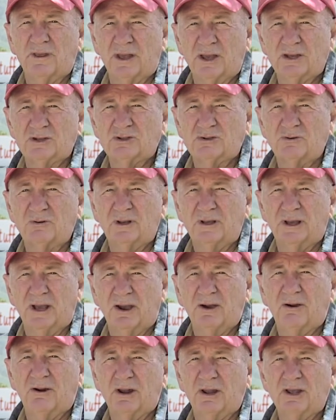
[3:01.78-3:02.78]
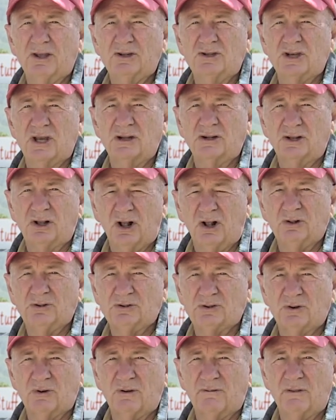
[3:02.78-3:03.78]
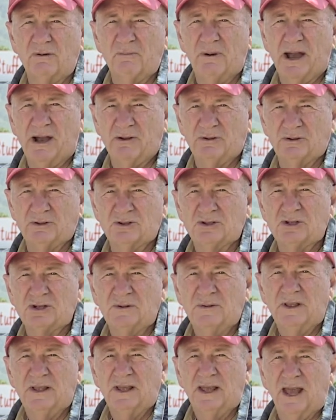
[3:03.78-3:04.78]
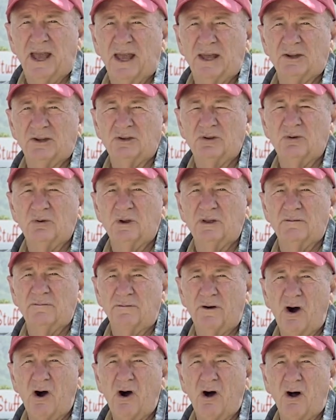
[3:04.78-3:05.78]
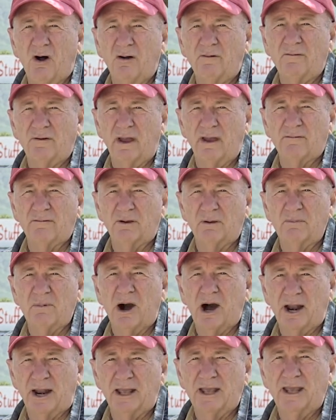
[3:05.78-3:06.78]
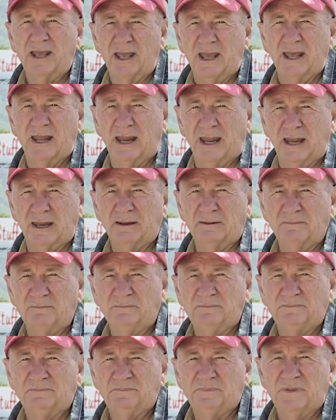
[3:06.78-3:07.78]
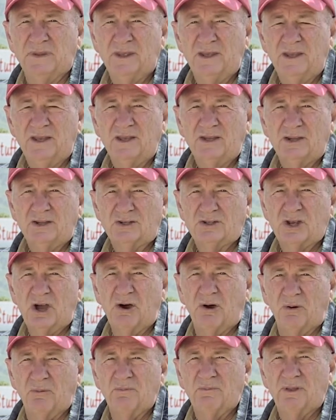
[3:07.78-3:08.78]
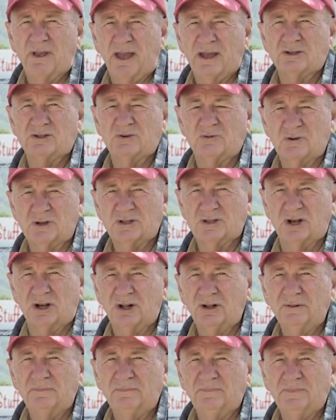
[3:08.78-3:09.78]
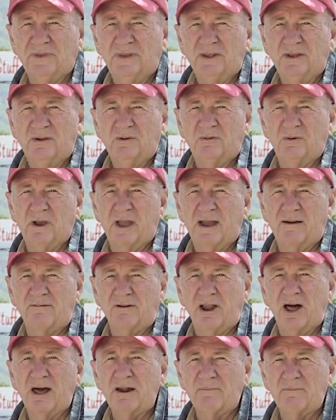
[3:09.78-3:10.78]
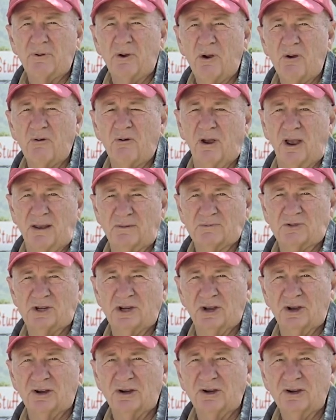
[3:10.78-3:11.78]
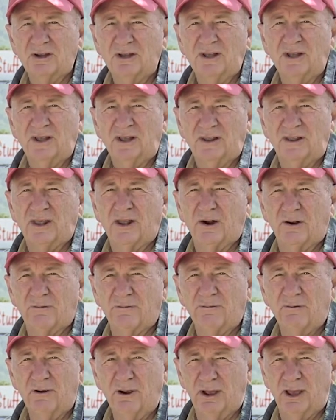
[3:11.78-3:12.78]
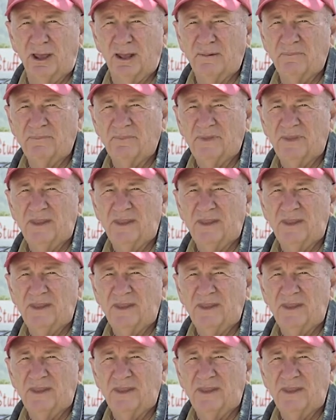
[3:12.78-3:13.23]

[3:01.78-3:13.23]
the history, heritage, and culture of the mountains and to involve everybody in it. So, as a result, we have a lot of programs here that are free.